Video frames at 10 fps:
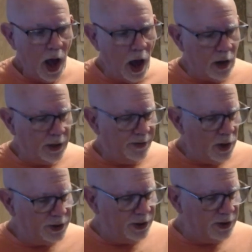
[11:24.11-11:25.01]
Our
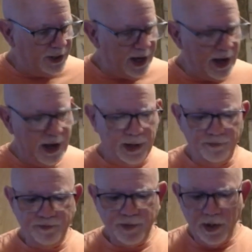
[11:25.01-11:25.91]
devotion today
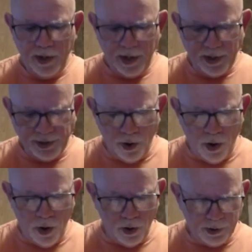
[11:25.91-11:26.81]
is
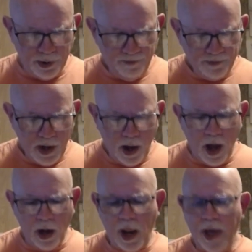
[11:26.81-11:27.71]
called A
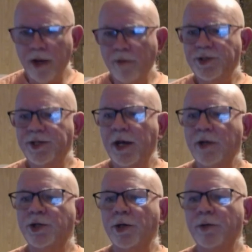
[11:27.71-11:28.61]
Lamb's
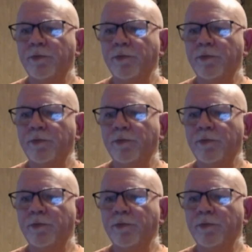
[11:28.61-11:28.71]
Nature.